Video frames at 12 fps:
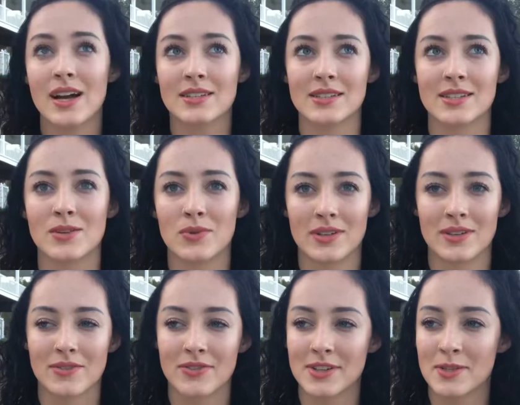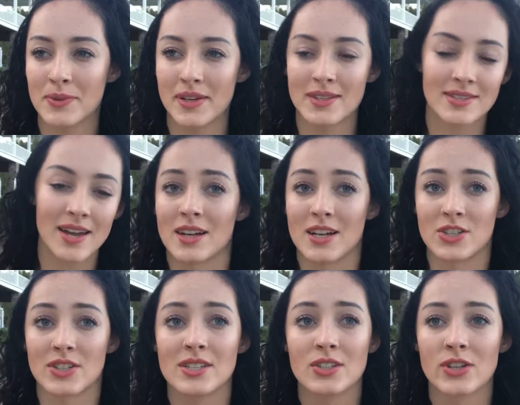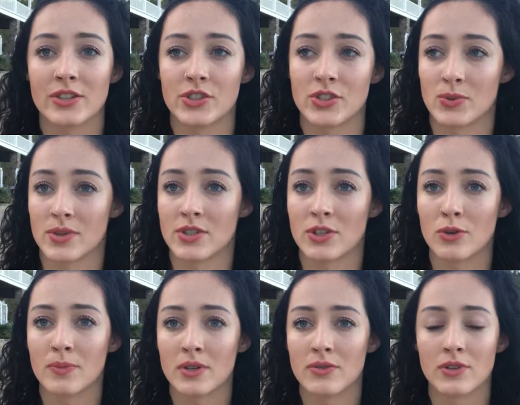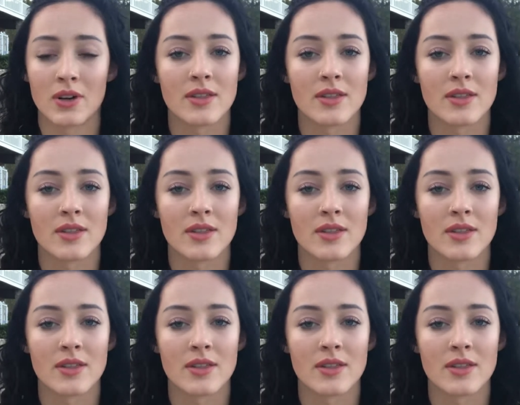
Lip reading: I got to see one in the first place, gosh, these creatures were so beautiful,